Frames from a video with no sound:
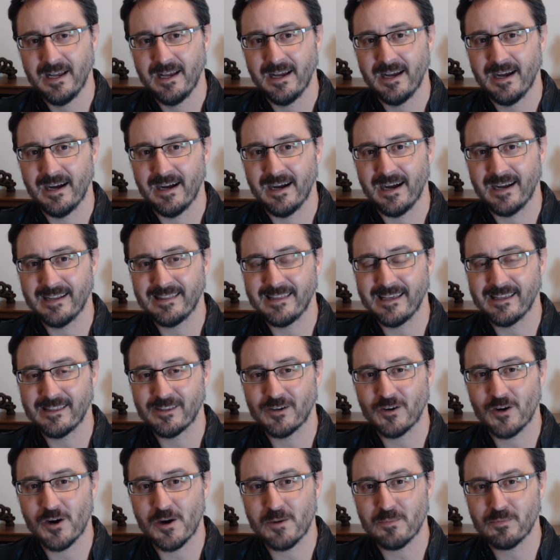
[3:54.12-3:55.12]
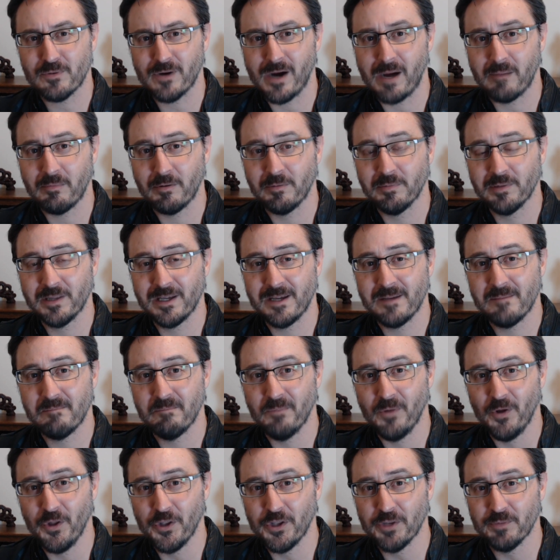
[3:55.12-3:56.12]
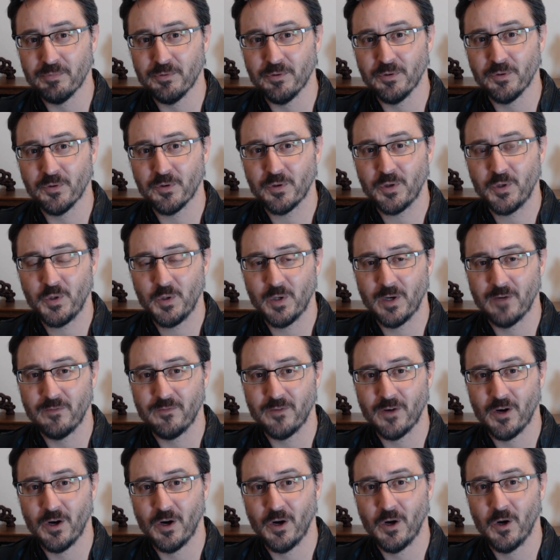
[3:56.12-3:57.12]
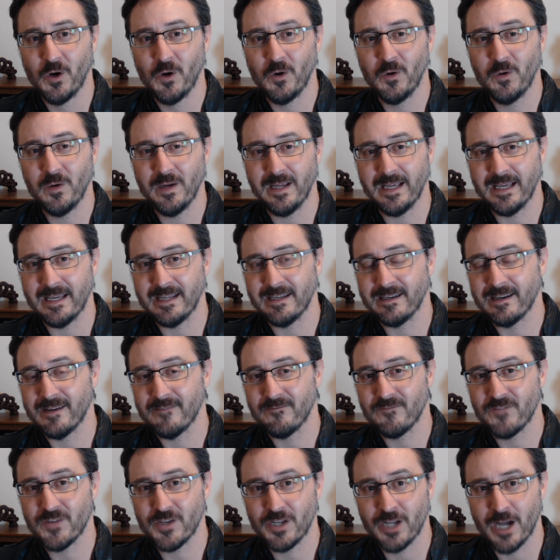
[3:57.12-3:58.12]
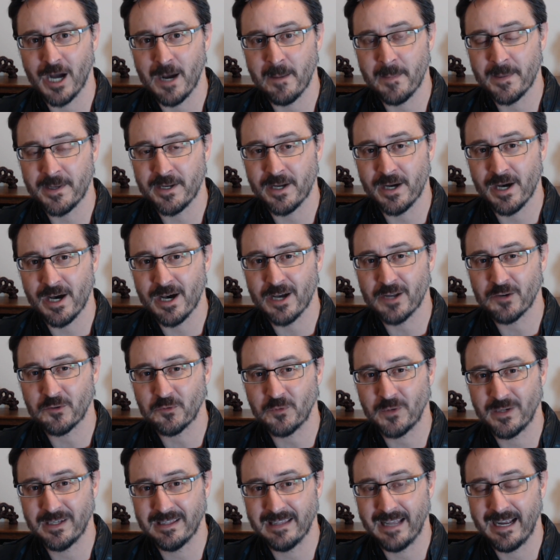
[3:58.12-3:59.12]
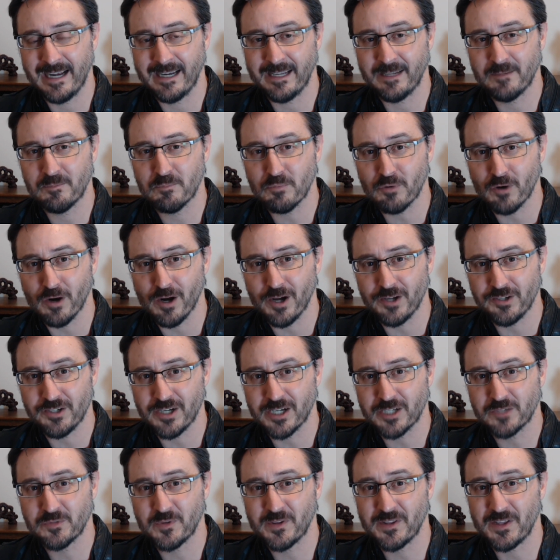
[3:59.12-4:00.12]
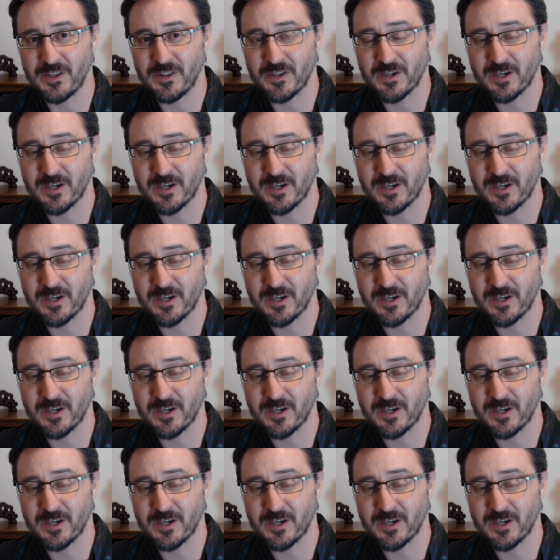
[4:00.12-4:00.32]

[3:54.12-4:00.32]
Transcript: Uh, I think there are probably multiple U F O and phenomenon related projects within the